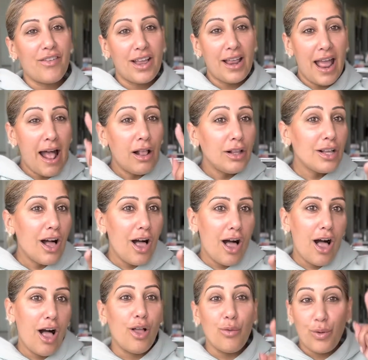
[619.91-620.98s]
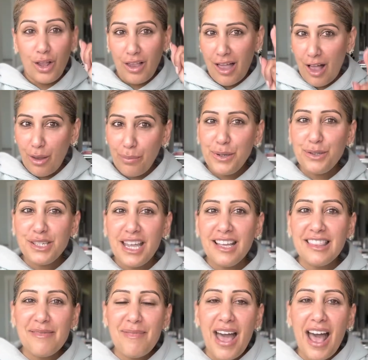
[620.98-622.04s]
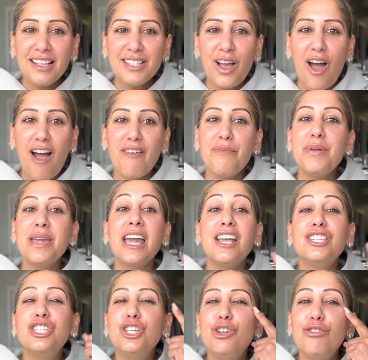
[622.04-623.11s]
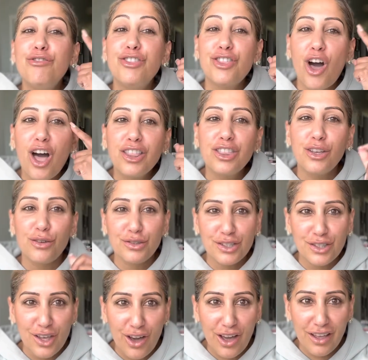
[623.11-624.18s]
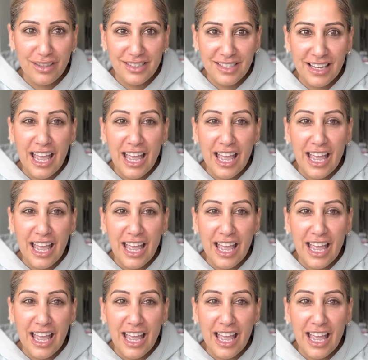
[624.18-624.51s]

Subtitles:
And alcohol will help you take the mask off because you've thought those thoughts.